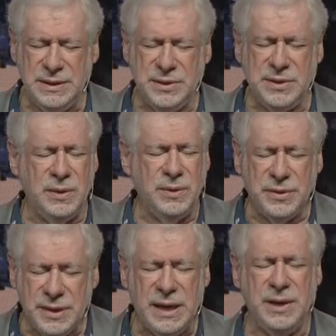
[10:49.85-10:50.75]
And so, Lord,
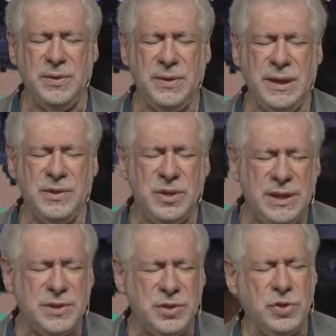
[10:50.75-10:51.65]
thank you that
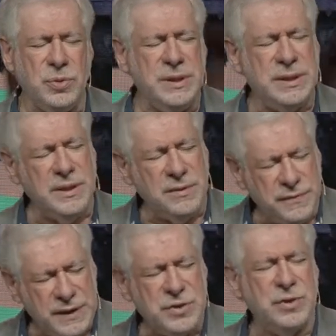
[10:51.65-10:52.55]
Jesus joined a
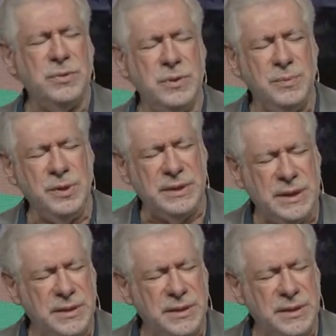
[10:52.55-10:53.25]
confessional community.